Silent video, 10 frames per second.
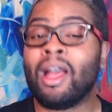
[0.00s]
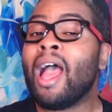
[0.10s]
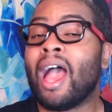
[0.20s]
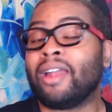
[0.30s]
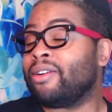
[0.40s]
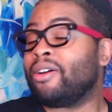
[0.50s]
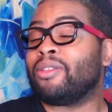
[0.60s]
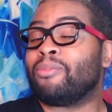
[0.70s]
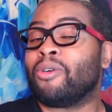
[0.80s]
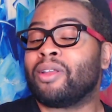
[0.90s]
I don't know what the
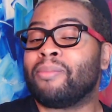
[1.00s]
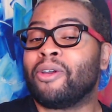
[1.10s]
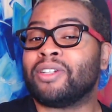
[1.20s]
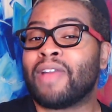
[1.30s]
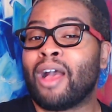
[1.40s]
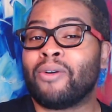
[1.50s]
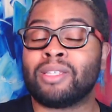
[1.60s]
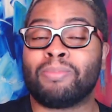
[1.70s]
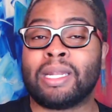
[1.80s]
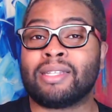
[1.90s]
Broken Marriage Vow is,
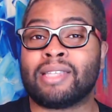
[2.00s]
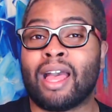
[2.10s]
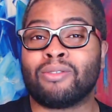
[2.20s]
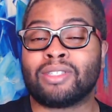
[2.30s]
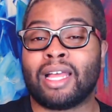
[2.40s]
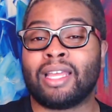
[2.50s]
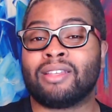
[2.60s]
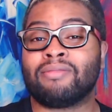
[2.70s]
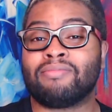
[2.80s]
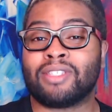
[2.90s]
but it sounds like
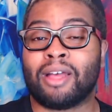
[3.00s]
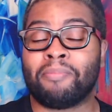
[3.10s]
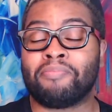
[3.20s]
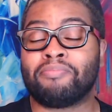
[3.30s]
some